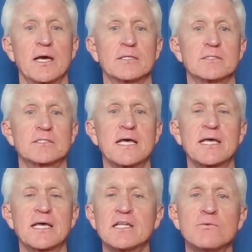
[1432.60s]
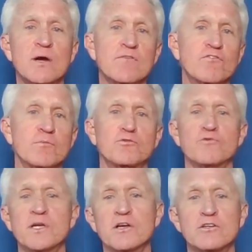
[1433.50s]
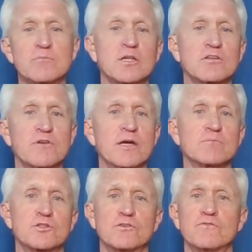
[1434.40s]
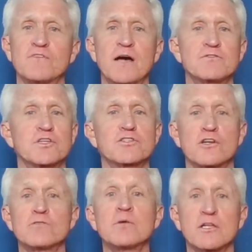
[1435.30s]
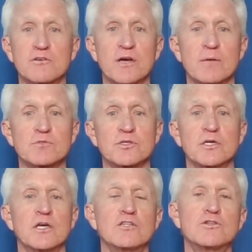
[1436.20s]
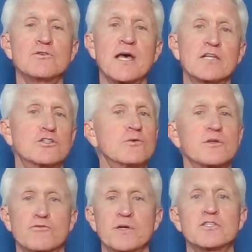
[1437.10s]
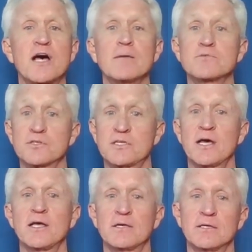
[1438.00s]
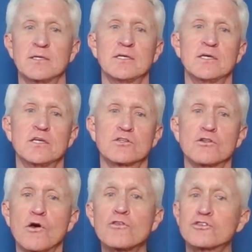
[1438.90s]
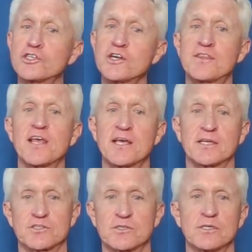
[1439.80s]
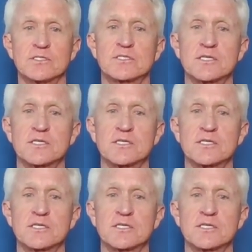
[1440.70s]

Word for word: and take anywhere from 300 milligrams to 5, 600 milligrams. Do that two or three times a day. Those three things,